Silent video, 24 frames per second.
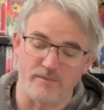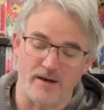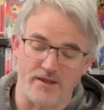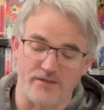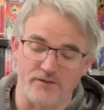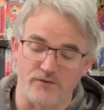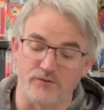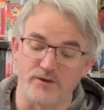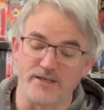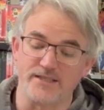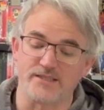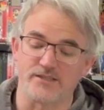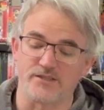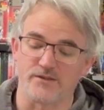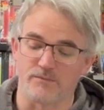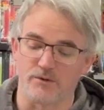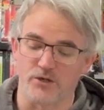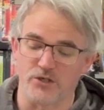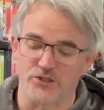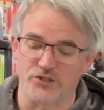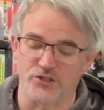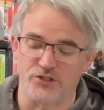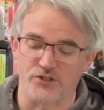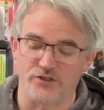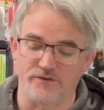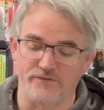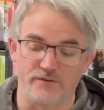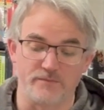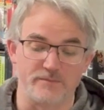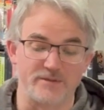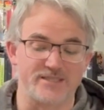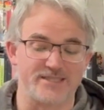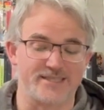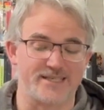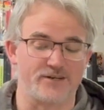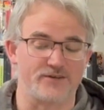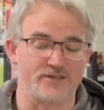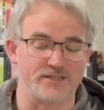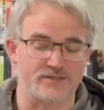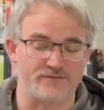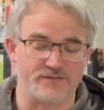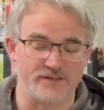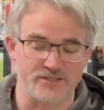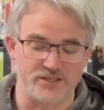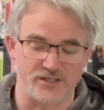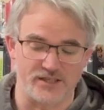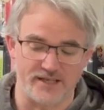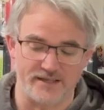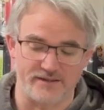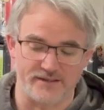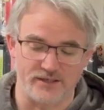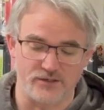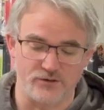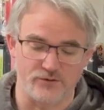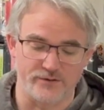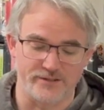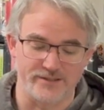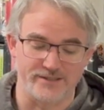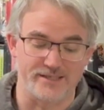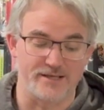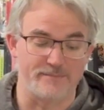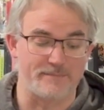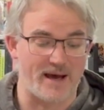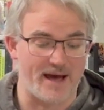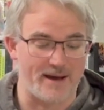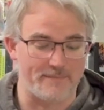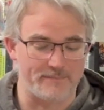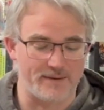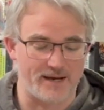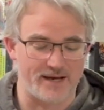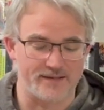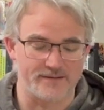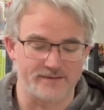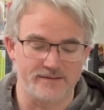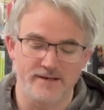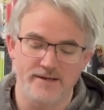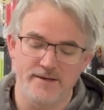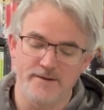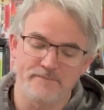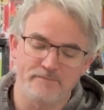and the recent emergence of the mysterious vigilante known as the Batman